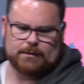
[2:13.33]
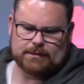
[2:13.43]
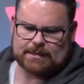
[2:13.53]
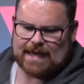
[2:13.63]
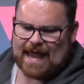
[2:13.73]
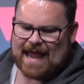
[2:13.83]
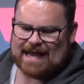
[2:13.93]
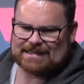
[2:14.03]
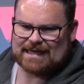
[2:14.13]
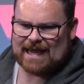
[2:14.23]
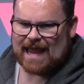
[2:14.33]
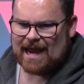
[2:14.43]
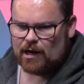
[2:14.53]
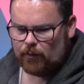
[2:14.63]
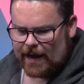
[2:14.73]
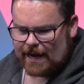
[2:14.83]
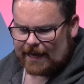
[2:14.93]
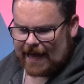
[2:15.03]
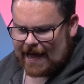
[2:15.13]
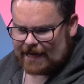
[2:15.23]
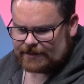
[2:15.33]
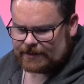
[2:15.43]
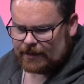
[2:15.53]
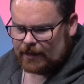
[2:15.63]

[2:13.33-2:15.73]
This is the Azza 808 cast.